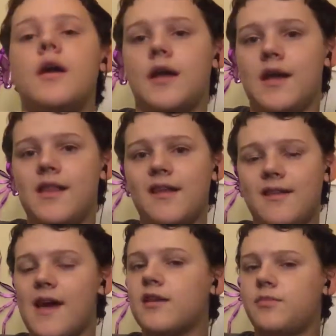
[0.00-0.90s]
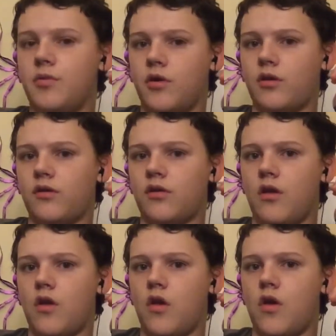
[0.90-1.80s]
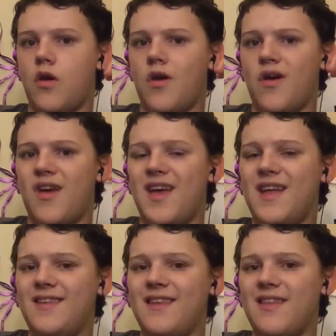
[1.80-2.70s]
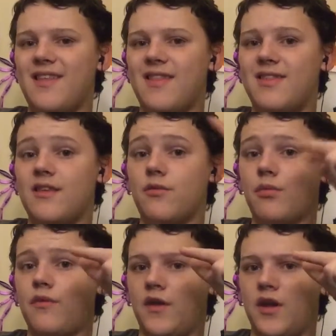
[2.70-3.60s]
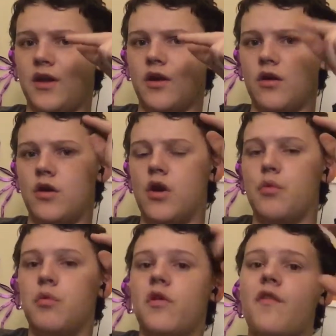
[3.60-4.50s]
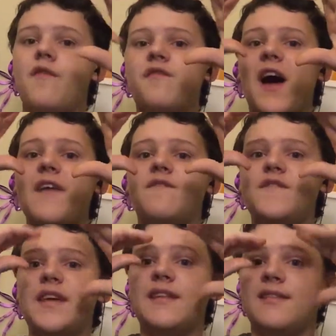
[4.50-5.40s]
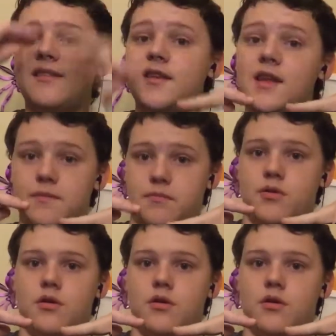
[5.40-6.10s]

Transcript: In the textbooks, it said that this ravine was five feet deep.